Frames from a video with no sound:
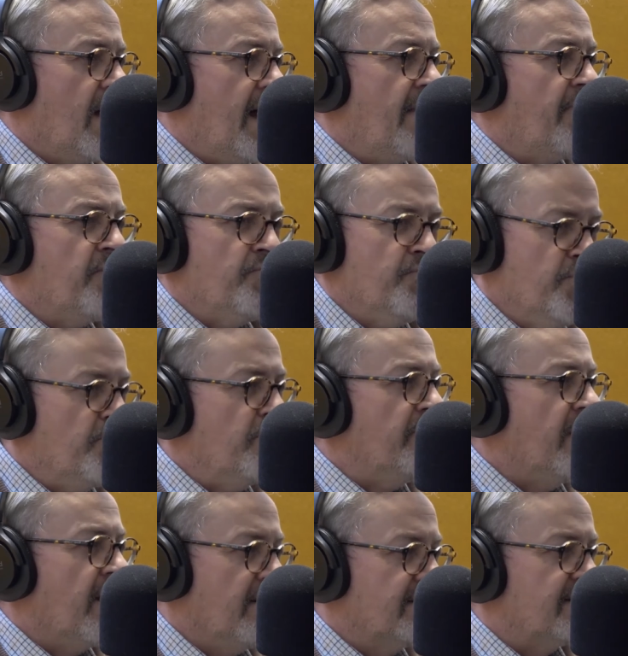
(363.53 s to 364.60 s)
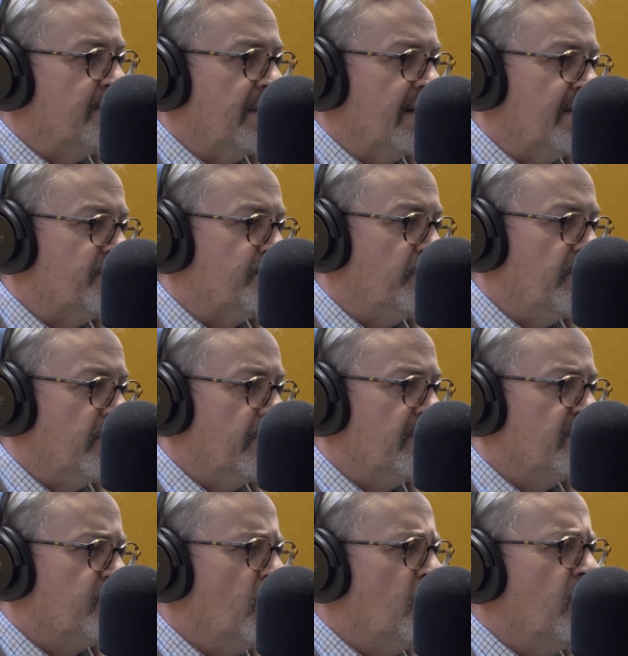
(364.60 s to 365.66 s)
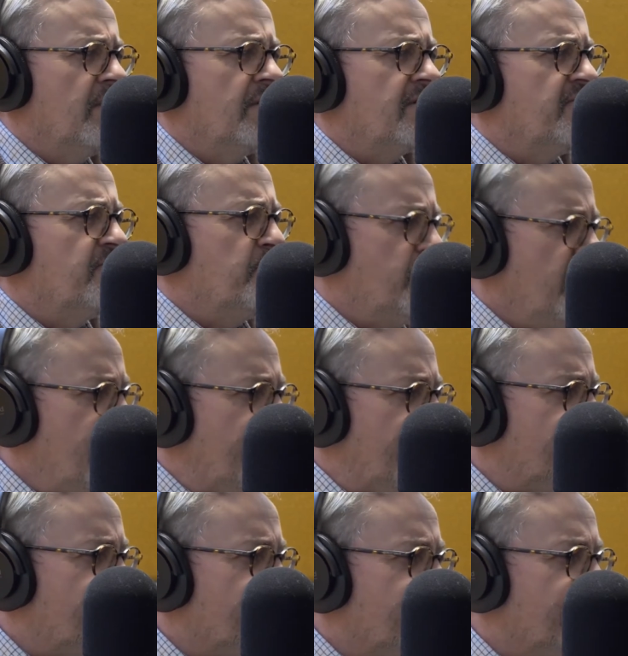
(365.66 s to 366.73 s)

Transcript: and the route that ultimately saw you into a world of print?